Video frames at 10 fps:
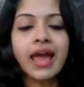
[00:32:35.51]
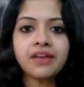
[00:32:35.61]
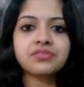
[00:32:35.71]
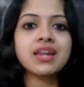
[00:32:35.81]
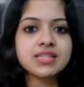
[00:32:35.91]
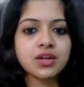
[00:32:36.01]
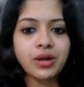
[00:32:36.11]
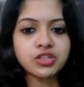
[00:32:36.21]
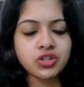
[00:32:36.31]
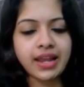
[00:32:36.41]
If there is a
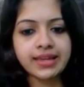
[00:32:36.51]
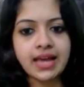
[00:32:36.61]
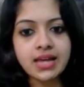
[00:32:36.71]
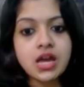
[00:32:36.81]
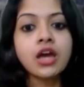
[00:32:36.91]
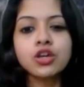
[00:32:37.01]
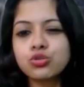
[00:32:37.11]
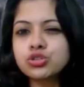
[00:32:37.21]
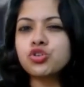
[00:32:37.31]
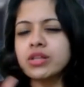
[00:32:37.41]
question like that,
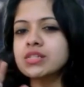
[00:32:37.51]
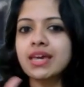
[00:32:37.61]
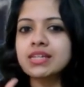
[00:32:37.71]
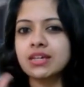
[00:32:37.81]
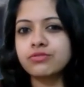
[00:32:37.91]
you shouldn't get